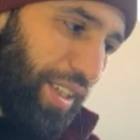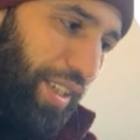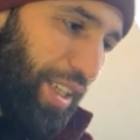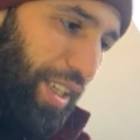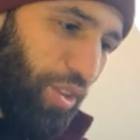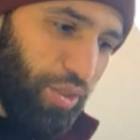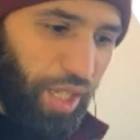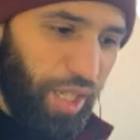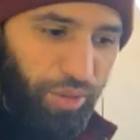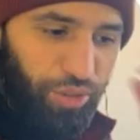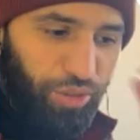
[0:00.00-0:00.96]
he knows
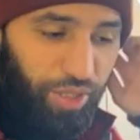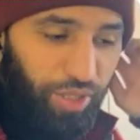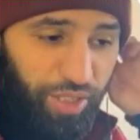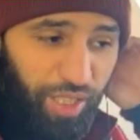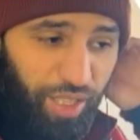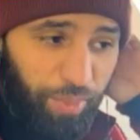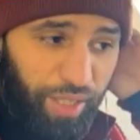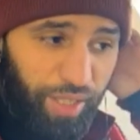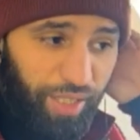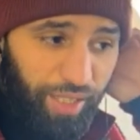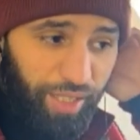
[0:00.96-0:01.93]
how the streets in
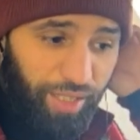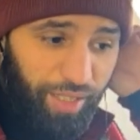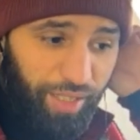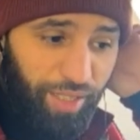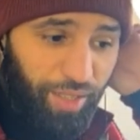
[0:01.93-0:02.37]
america and